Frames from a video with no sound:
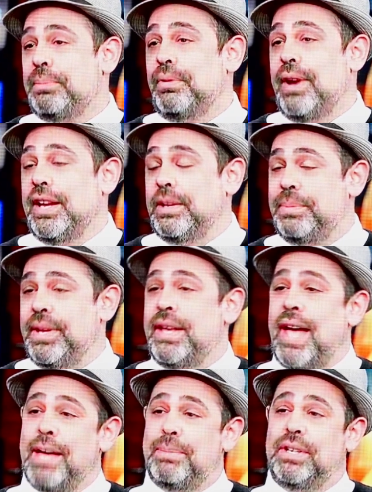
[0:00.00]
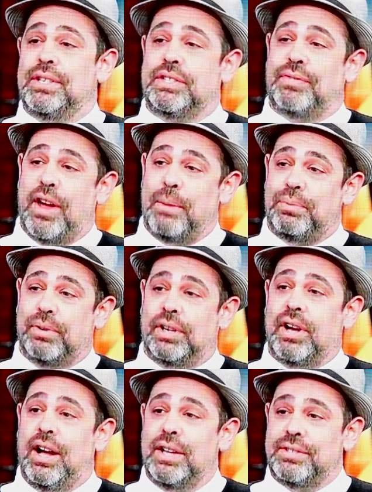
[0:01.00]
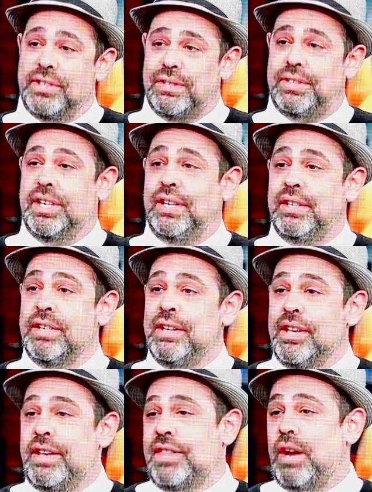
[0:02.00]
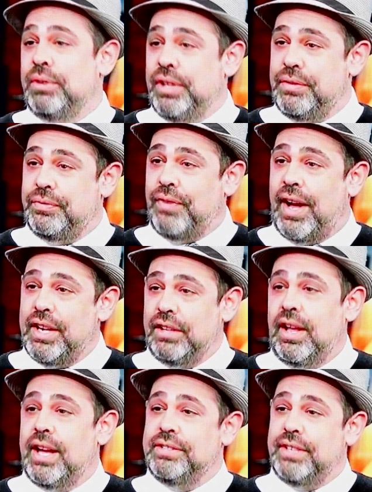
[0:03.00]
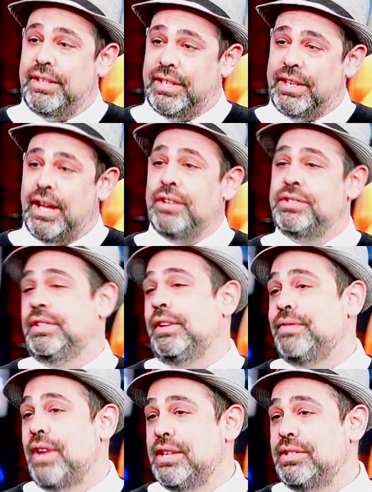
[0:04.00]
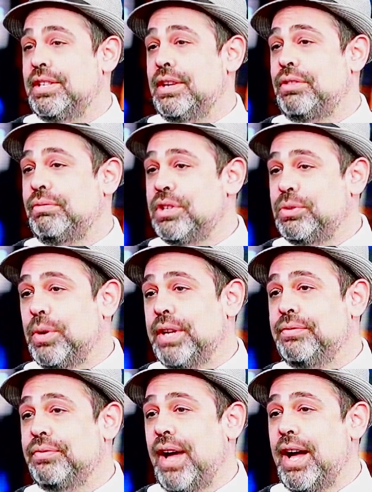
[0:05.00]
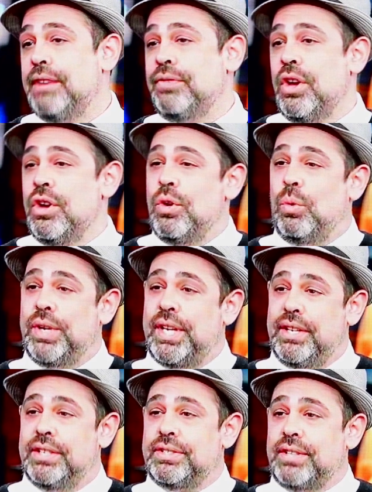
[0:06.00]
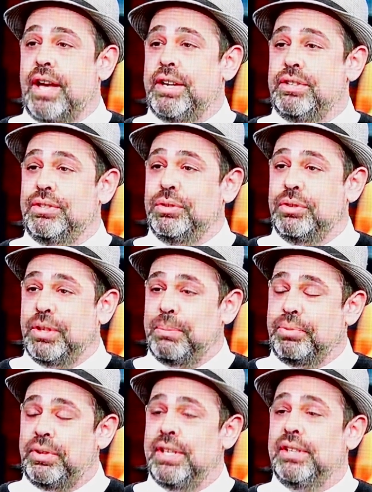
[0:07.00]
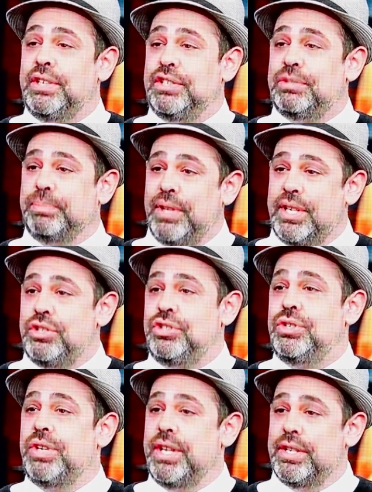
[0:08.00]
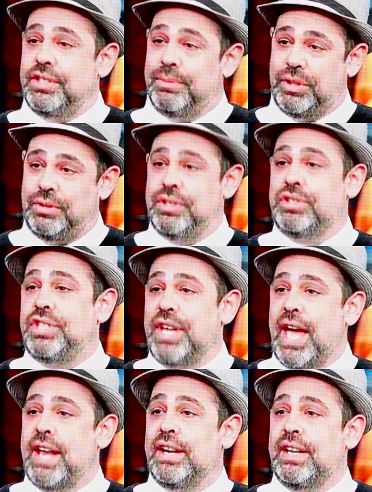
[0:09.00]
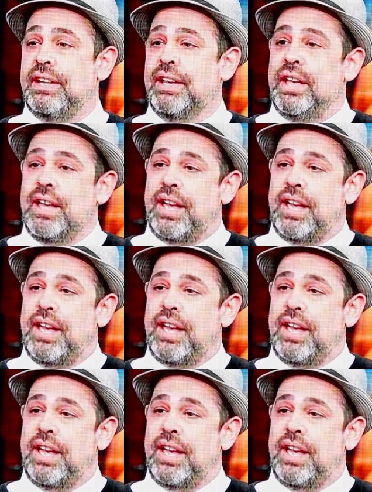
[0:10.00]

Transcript: the break began because of Emperor Constantine. That really finalized it at the Council of Nicaea 325 when he decided to completely split Judaism and Christianity.